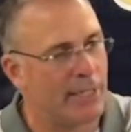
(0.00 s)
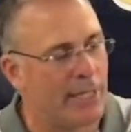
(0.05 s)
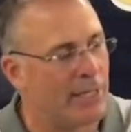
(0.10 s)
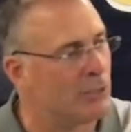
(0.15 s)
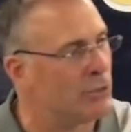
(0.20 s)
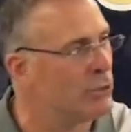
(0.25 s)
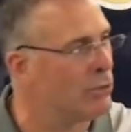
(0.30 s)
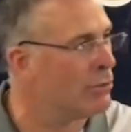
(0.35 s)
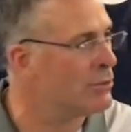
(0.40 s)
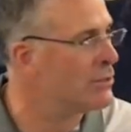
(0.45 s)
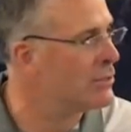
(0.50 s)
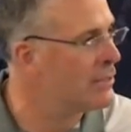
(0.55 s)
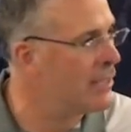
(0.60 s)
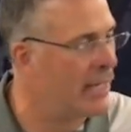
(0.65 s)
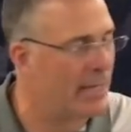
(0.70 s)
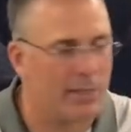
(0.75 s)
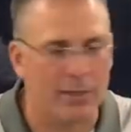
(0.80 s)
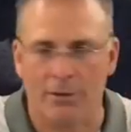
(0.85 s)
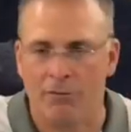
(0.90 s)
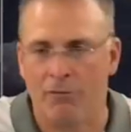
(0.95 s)
against Georgia
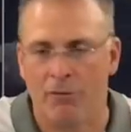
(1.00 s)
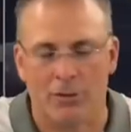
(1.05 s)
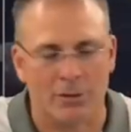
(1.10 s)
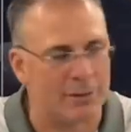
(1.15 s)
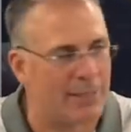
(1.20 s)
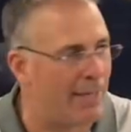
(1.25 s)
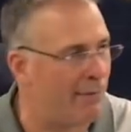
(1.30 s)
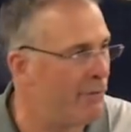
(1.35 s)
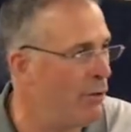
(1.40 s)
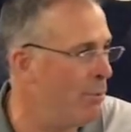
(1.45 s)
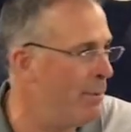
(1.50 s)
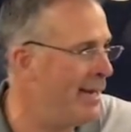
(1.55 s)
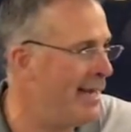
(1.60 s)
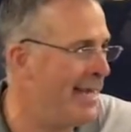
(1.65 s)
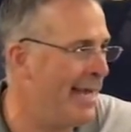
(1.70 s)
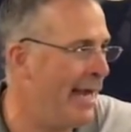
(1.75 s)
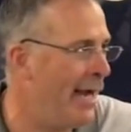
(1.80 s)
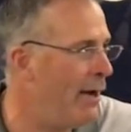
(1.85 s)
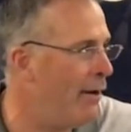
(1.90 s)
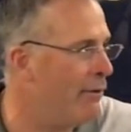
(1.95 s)
Tech in the first half. Nobody
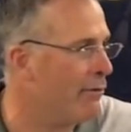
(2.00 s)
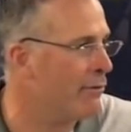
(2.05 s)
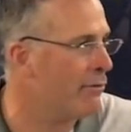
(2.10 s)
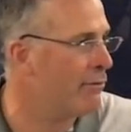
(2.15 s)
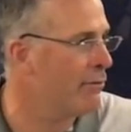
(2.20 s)
cares.